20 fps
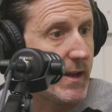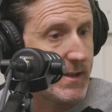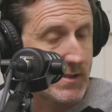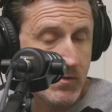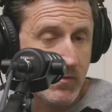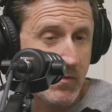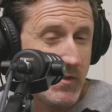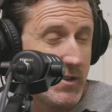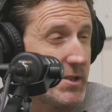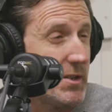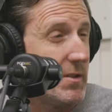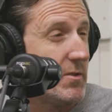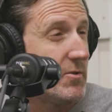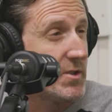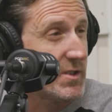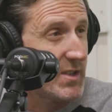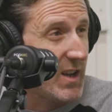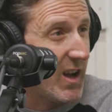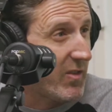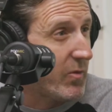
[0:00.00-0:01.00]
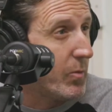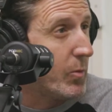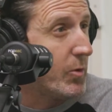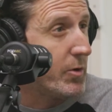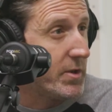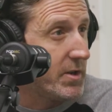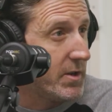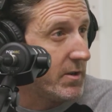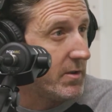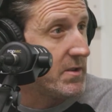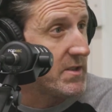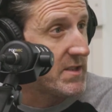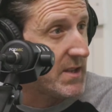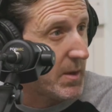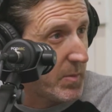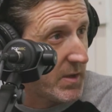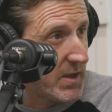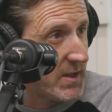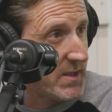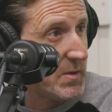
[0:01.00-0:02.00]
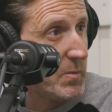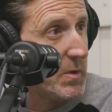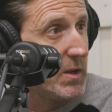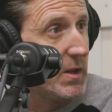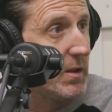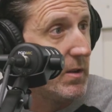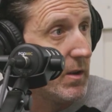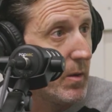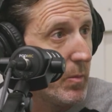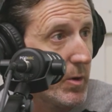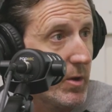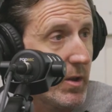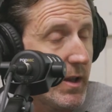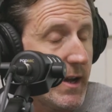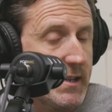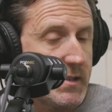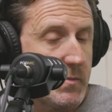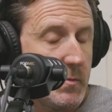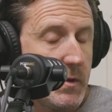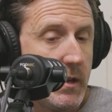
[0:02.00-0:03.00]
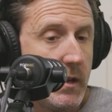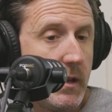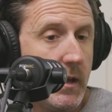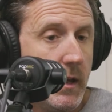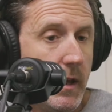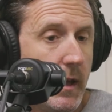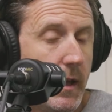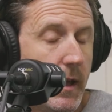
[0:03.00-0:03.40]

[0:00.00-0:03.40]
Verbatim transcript: as they're finishing their sophomore year and stepping into being upperclassmen.